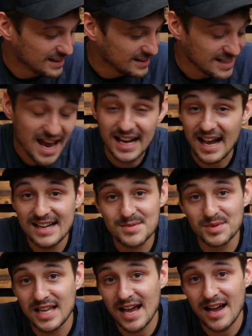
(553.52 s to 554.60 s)
yeah, guys,
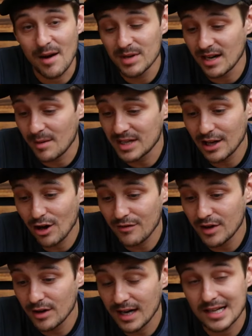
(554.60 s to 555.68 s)
with that, I'm gonna get off
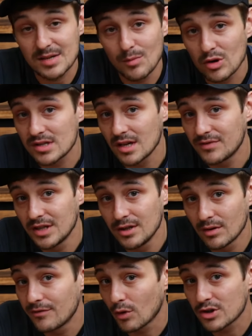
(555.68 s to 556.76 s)
here. I got some more stuff to do.
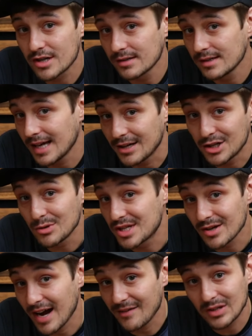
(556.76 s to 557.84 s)
Unfortunately, I do
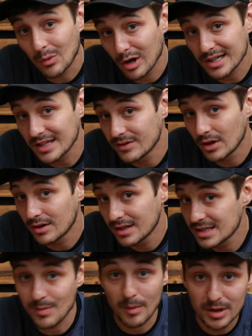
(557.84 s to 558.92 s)
still have to work, even though it
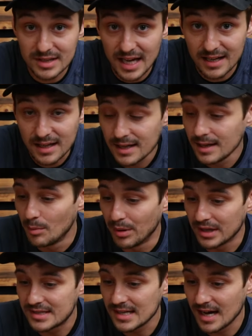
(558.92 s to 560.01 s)
is my birthday.
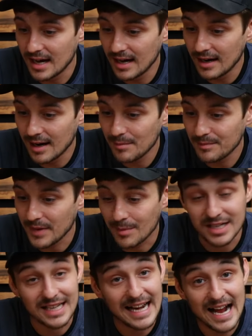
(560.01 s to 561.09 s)
But I'm
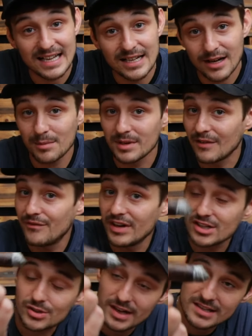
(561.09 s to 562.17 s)
gonna get out of here. I'm gonna
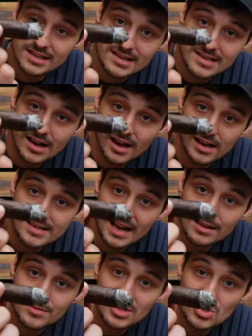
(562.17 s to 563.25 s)
finish the rest of this
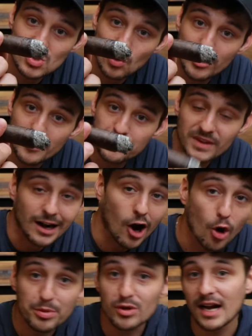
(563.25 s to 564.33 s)
Asylum Sensorium, and I
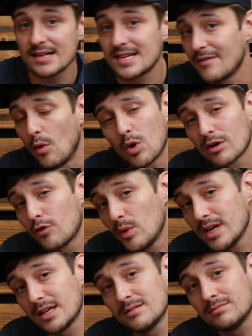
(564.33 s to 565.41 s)
hope you guys have a wonderful
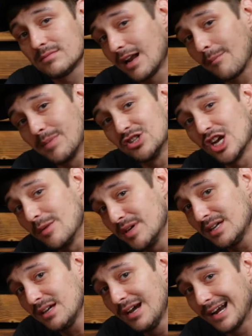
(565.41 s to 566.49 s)
weekend. And I've been
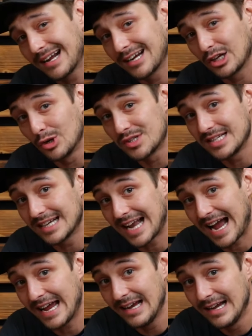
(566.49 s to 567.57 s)
JB, and I gotta go see a
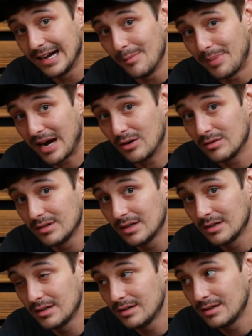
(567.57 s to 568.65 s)
guy about
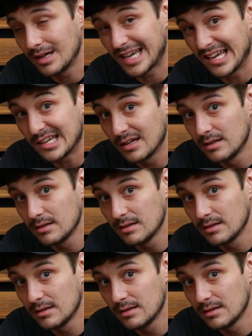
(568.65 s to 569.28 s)
a cake.